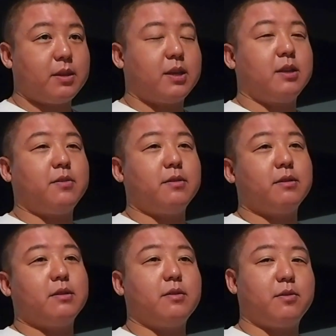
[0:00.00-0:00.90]
can
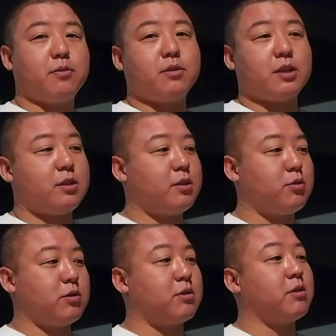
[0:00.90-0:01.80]
throw that
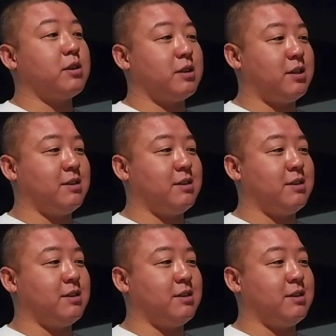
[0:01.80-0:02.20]
into the toilet